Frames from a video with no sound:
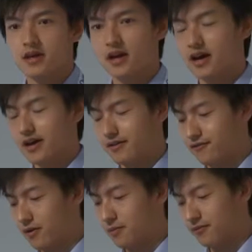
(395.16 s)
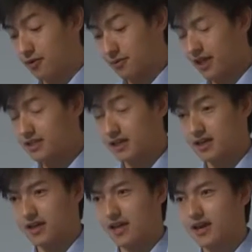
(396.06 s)

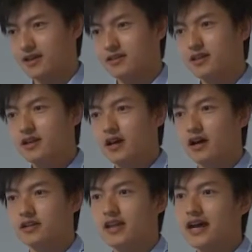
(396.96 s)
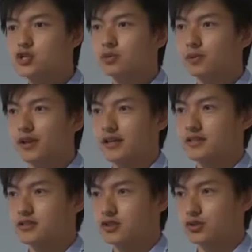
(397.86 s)
lending? And a natural
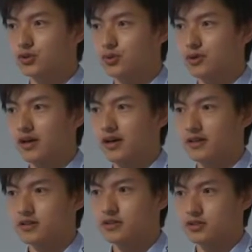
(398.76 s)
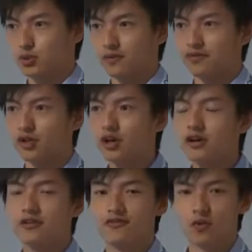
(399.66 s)
place to sort of look
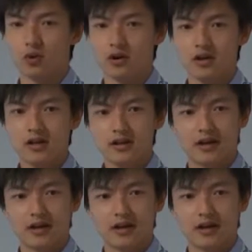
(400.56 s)
for